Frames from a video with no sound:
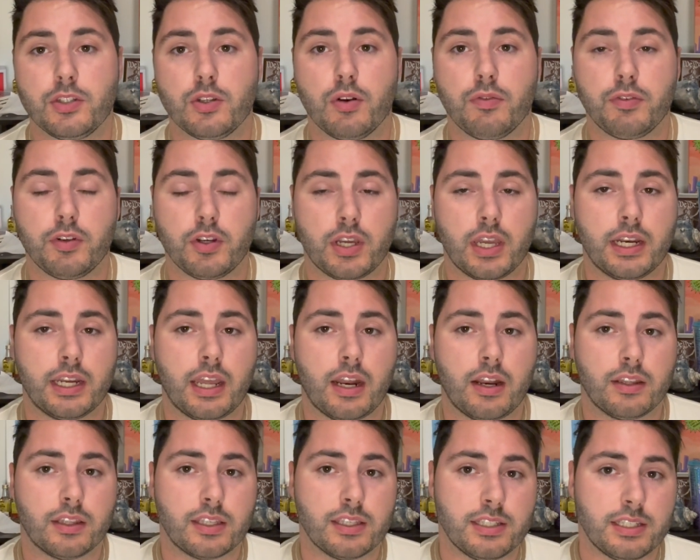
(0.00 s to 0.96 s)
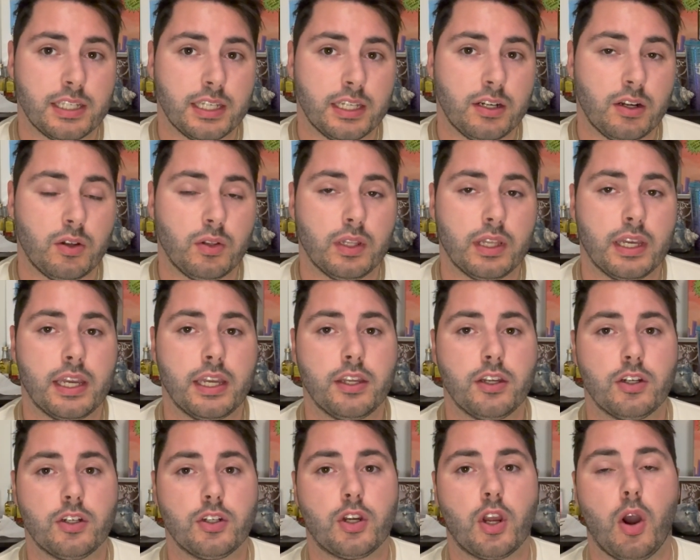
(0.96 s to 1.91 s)
So if you're getting out of the casino late,
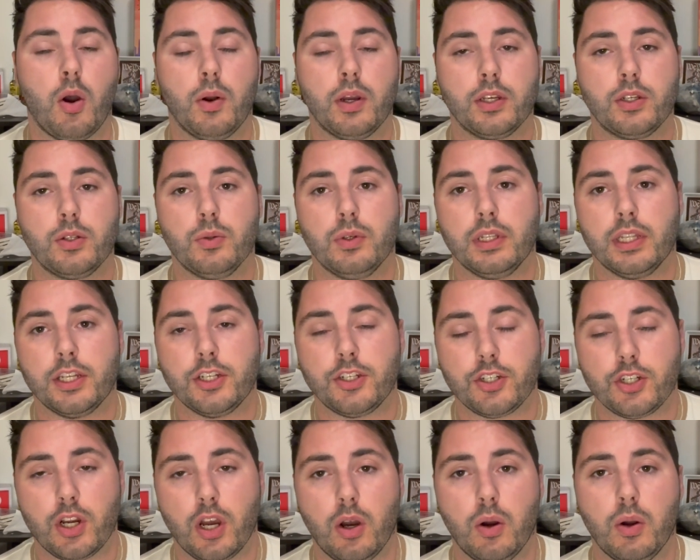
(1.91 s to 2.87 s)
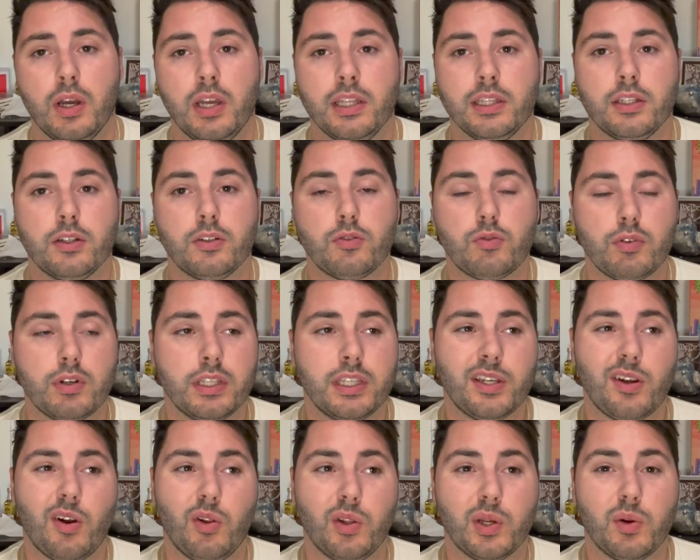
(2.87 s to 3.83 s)
you're going to a late show, there's
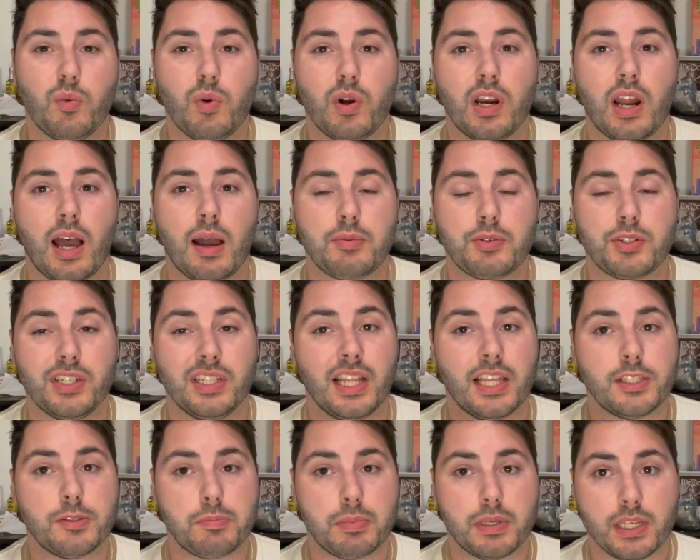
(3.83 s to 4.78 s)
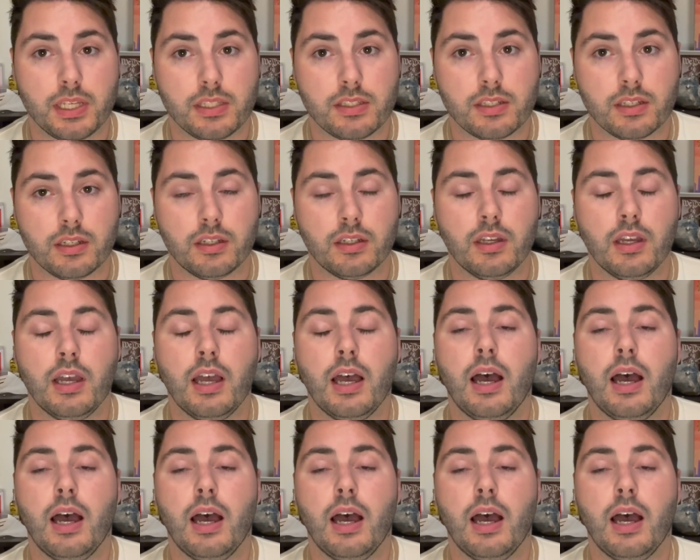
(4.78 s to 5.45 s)
really only one option, that's pizza.